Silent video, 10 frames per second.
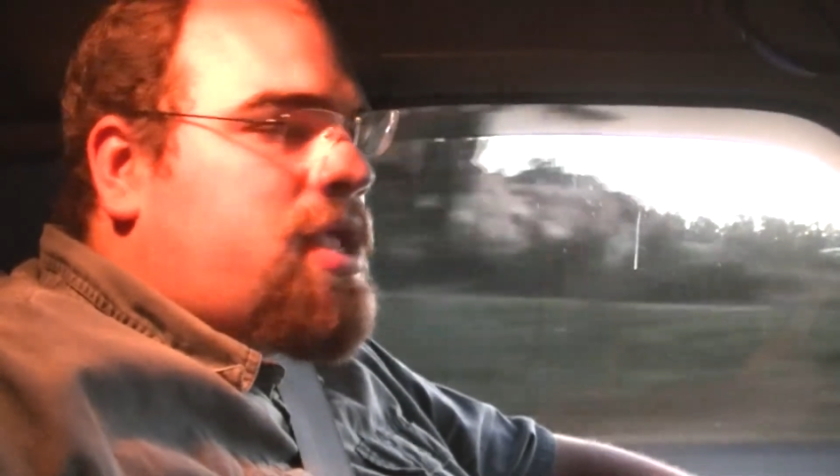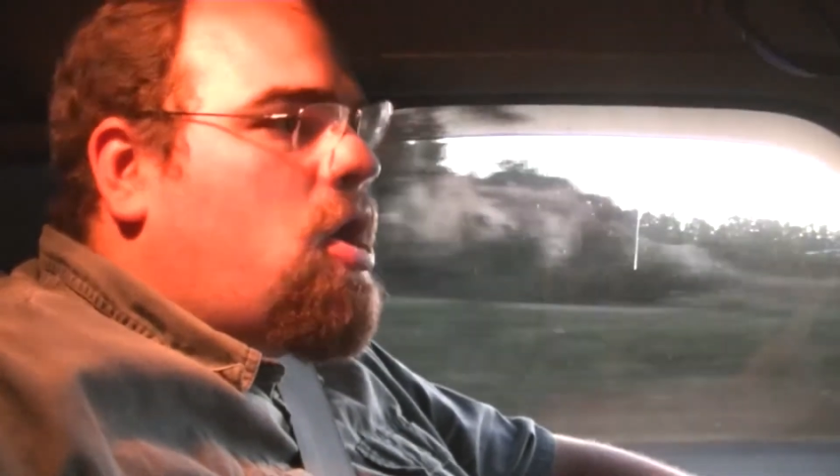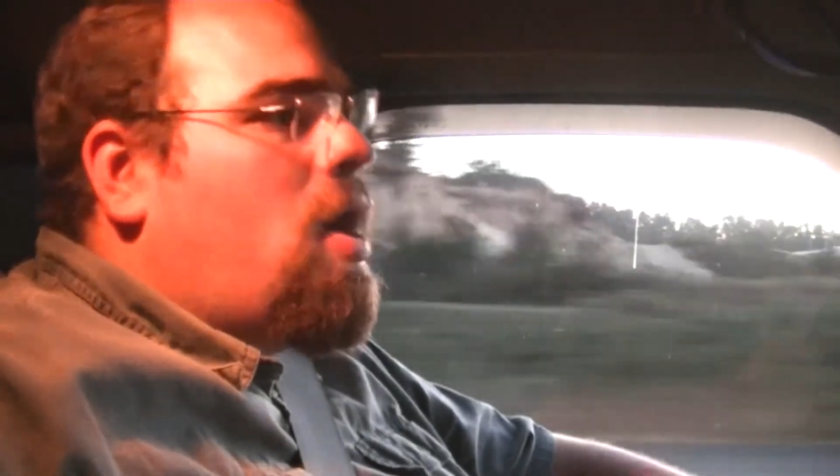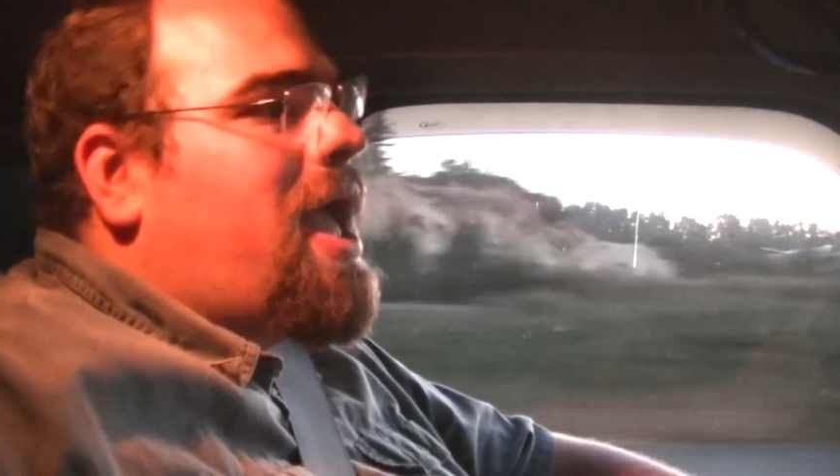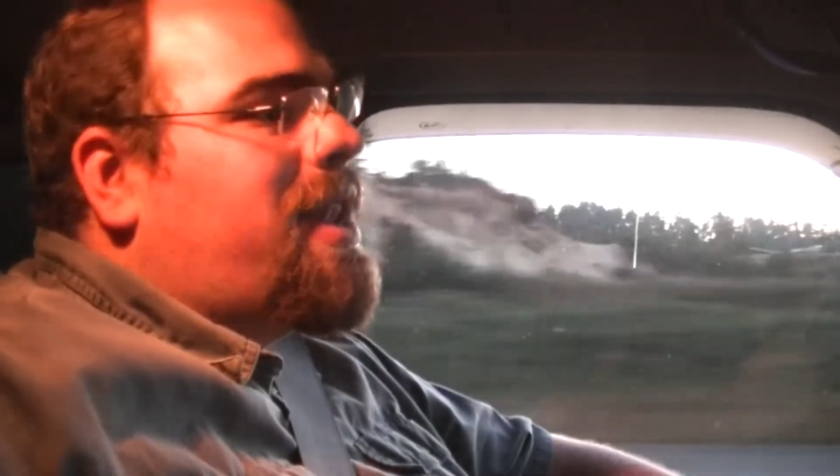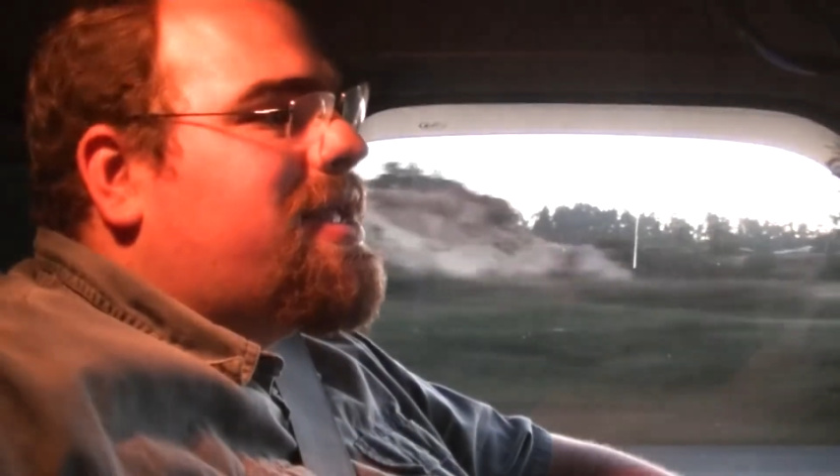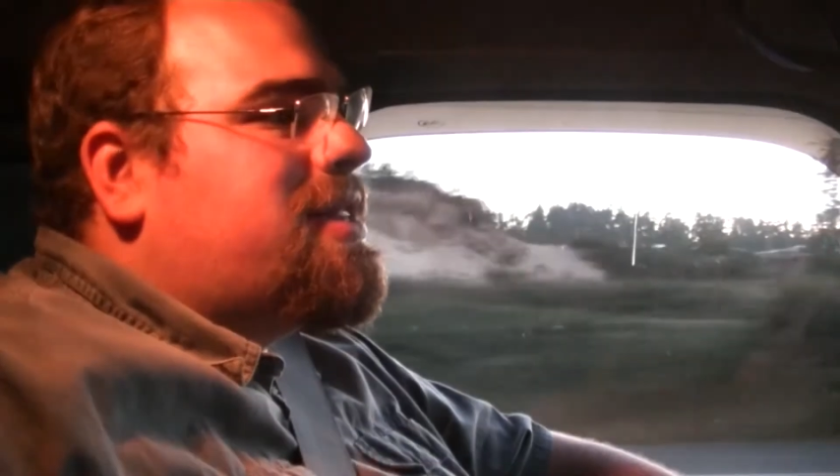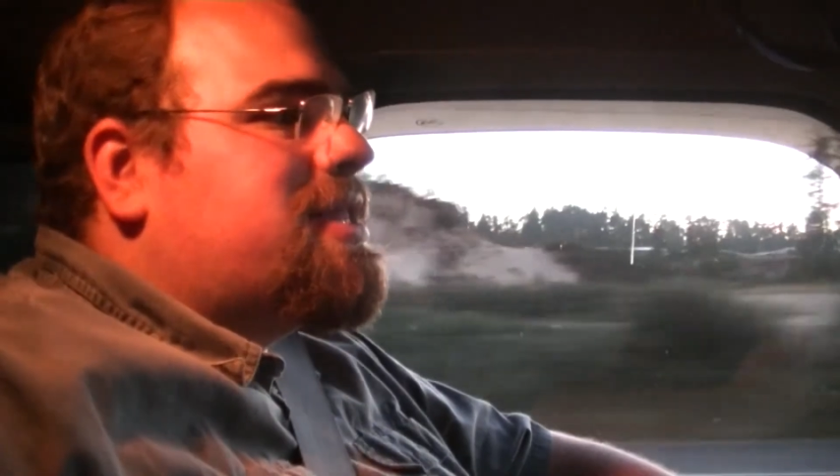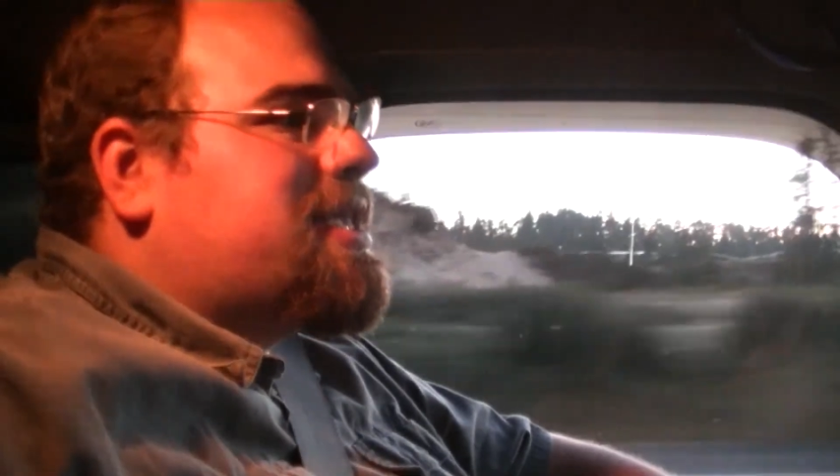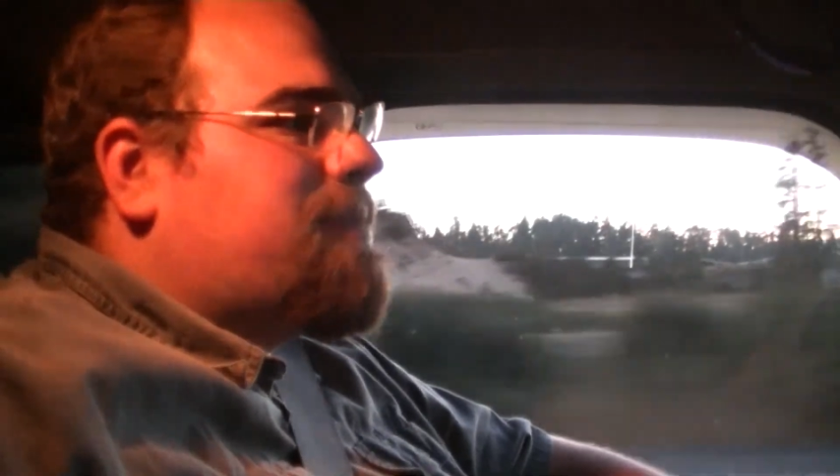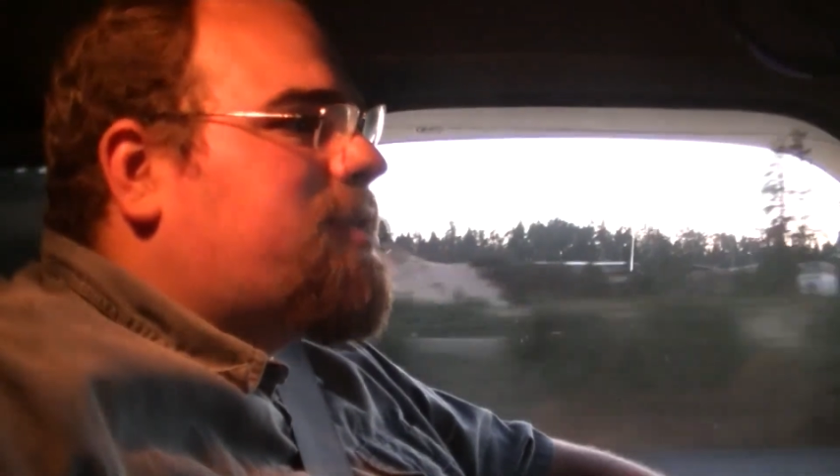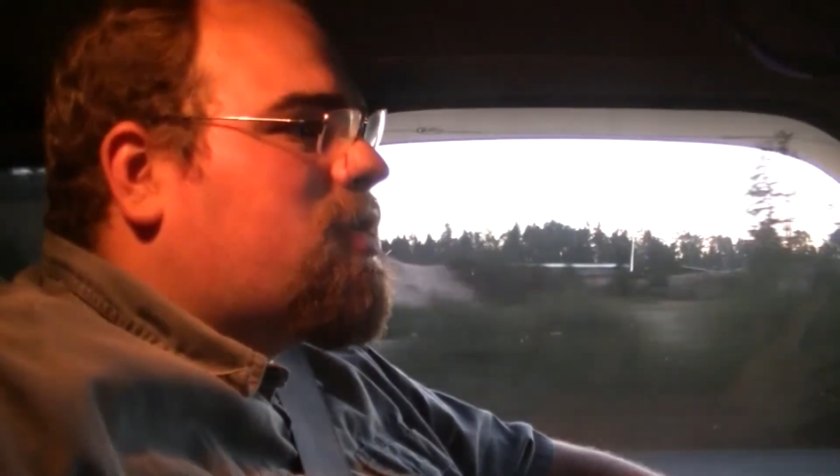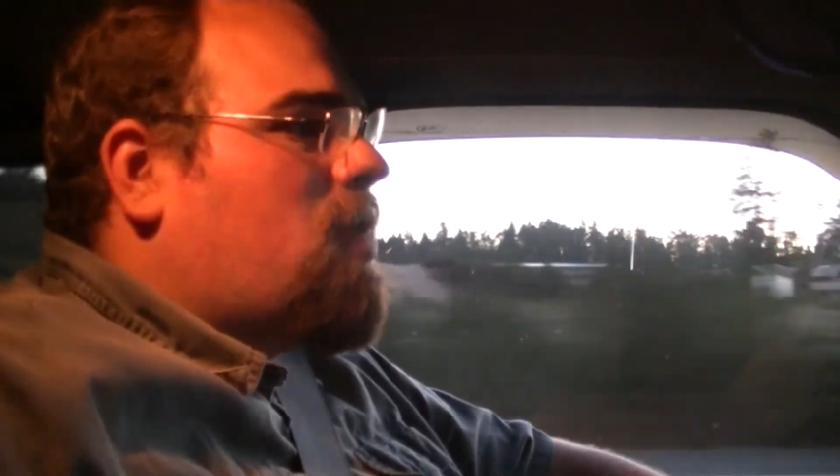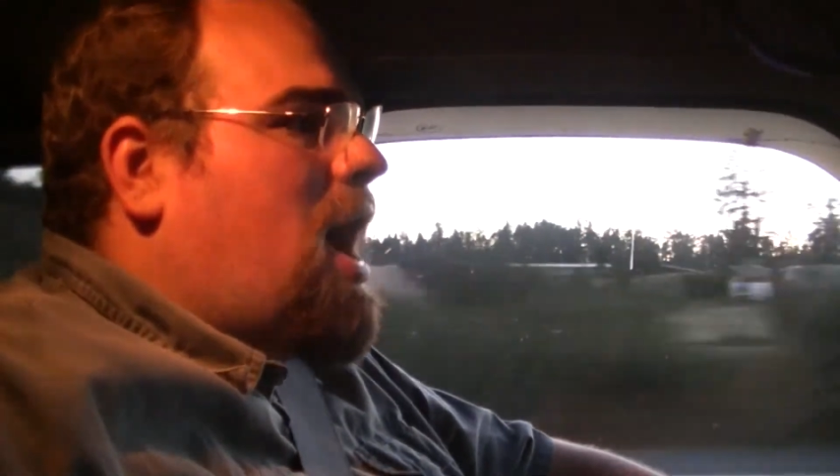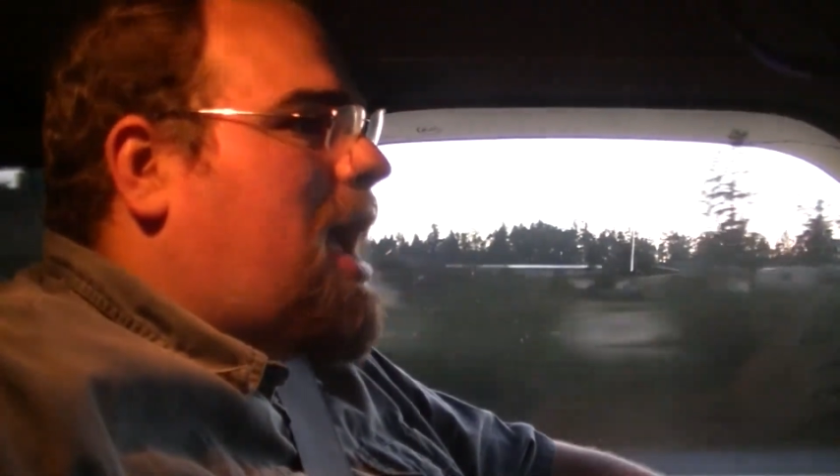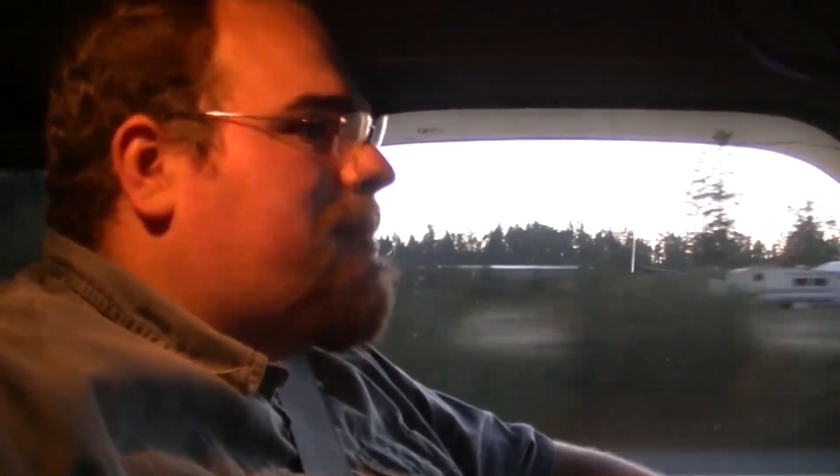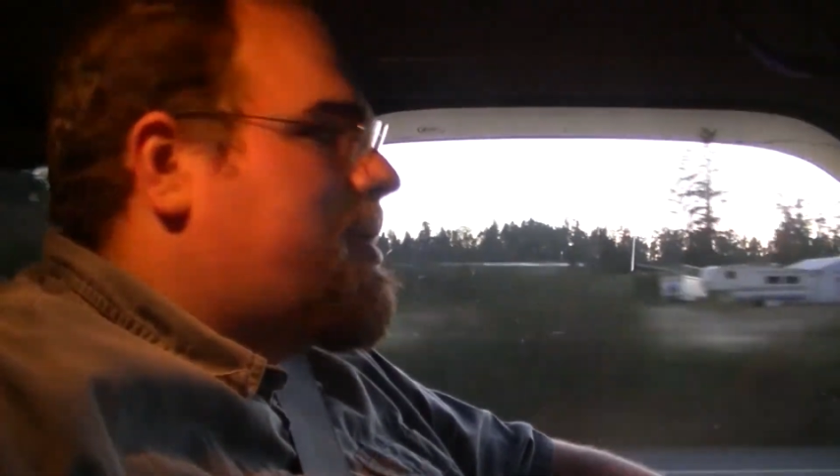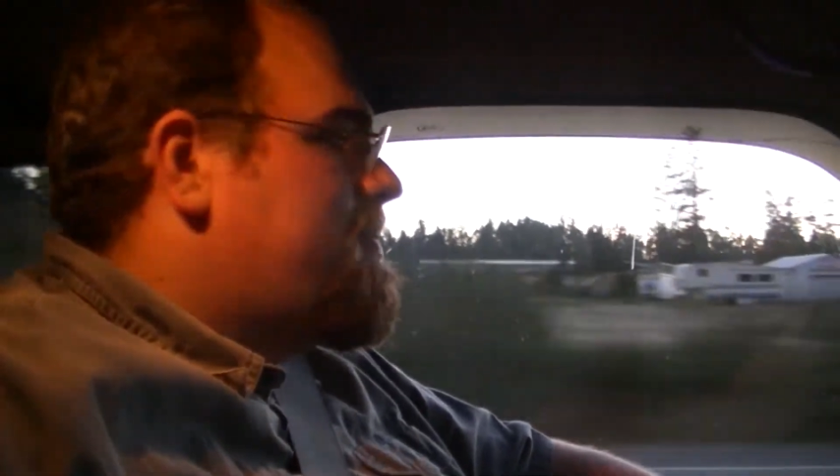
go ahead and click subscribe.